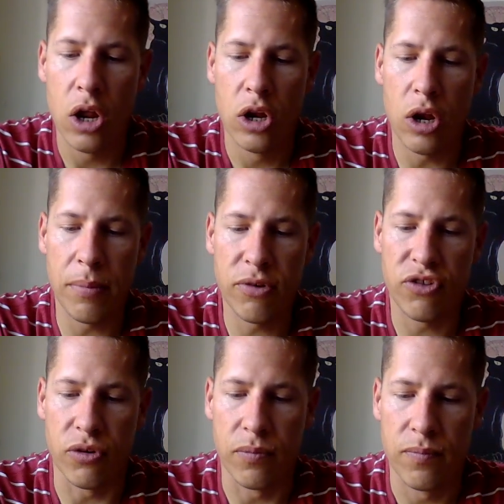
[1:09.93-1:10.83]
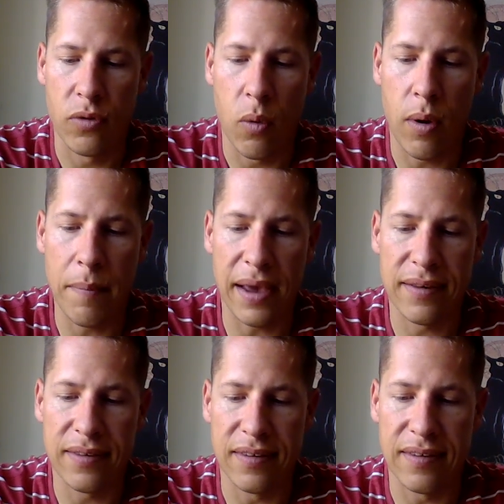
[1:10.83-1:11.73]
Number 2, what
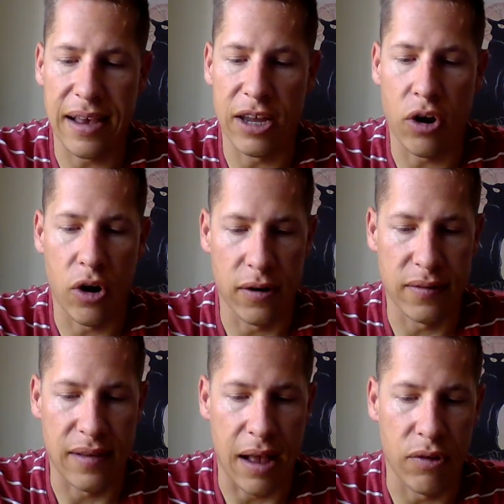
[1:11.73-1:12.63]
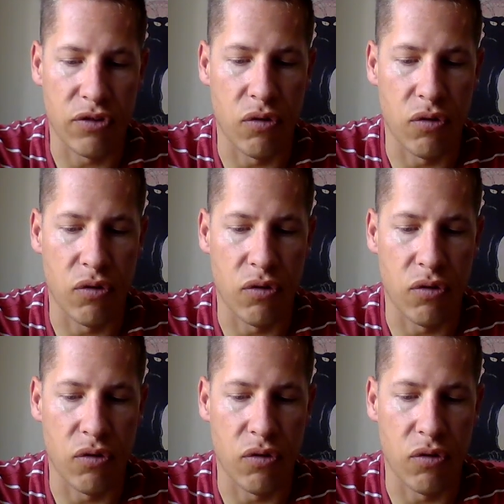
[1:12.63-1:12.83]
makes the second heart sound?